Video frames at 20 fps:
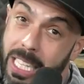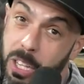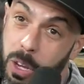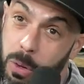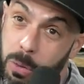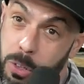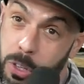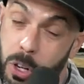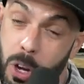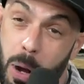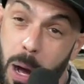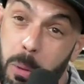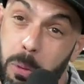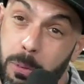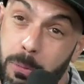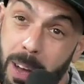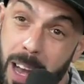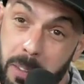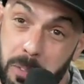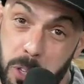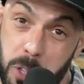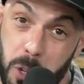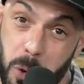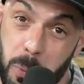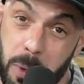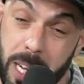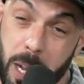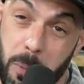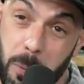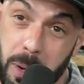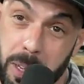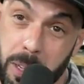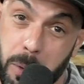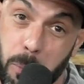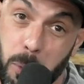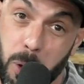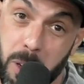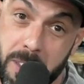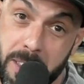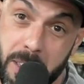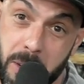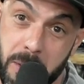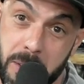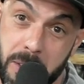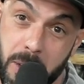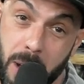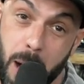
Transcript: So, you know, I was 5 years old when they won the World Series.